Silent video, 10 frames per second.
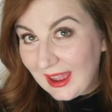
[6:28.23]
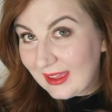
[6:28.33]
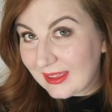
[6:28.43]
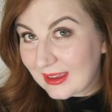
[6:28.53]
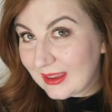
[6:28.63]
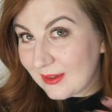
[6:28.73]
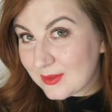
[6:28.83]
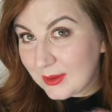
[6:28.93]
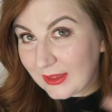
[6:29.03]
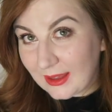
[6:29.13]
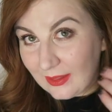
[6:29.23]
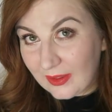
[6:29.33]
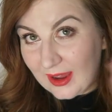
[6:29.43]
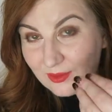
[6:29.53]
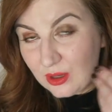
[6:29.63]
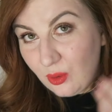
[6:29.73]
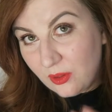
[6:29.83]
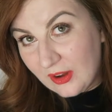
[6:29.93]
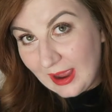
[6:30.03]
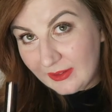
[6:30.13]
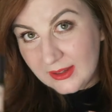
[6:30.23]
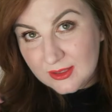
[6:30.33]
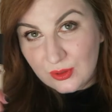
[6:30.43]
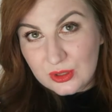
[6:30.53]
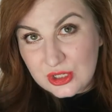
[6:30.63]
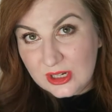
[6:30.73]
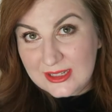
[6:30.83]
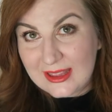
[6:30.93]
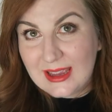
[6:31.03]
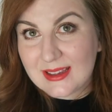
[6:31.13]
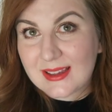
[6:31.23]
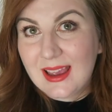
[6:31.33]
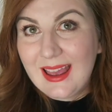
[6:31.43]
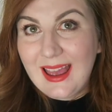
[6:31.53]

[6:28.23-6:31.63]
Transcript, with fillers: I think it gives me like I've got no other highlighter on, just this.